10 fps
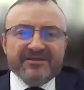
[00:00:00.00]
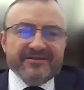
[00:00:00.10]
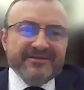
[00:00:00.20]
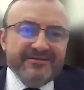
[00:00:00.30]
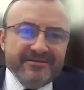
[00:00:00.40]

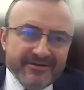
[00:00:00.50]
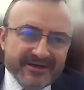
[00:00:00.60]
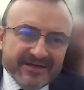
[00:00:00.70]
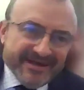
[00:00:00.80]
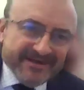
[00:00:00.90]
basically,
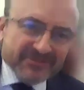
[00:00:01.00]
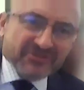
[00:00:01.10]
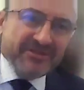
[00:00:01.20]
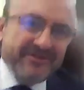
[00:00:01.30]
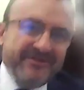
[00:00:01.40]
a
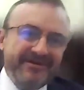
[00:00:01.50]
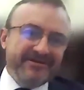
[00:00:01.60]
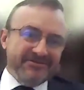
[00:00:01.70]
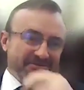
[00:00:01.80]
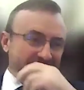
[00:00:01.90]
data center
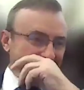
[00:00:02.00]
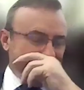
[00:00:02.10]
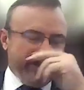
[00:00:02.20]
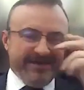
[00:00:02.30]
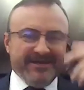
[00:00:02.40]
is
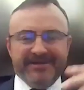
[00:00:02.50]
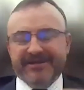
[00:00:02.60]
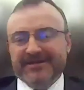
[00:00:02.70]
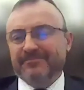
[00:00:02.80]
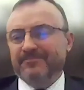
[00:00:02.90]

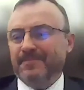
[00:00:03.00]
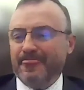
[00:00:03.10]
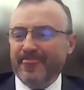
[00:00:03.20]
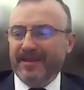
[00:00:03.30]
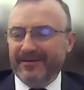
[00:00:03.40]
a
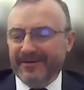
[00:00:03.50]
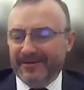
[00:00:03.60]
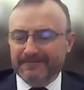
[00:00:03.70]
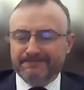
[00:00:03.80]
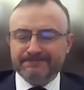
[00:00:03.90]

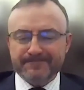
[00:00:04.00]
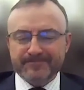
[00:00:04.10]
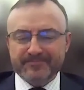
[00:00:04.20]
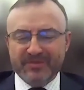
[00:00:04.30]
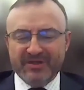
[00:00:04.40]

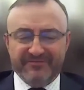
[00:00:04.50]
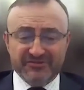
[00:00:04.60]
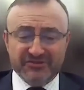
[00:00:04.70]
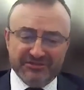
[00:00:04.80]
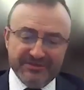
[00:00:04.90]
a
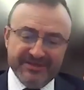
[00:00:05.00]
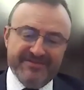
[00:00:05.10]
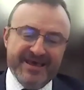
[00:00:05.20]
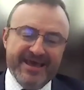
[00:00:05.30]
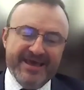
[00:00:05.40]

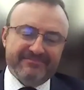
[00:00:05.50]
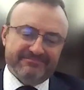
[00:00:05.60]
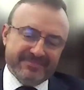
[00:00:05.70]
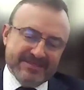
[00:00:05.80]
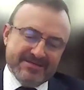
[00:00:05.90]
facility
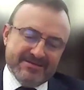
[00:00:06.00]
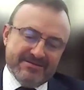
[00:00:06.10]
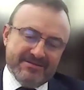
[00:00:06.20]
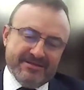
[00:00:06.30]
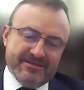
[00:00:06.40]

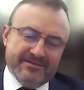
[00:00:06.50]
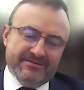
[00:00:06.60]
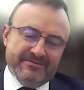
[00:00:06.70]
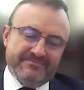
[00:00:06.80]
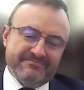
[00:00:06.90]

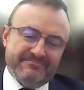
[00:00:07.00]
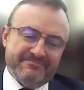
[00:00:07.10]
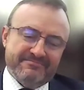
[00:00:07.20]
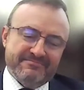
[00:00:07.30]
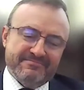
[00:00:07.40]
uh,
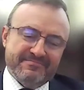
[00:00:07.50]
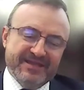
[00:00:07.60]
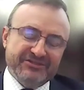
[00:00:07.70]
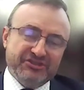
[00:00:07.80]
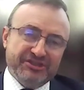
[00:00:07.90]

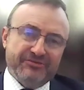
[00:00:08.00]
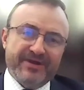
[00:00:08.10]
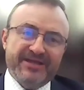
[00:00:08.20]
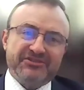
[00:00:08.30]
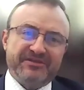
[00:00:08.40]
that
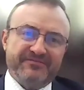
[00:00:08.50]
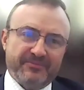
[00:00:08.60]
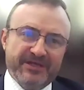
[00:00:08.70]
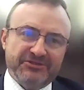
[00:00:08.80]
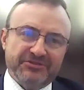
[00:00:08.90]
generates
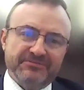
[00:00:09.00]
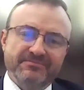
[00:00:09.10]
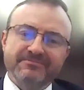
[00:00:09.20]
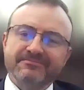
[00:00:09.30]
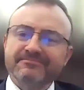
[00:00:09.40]

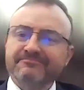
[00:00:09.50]
information,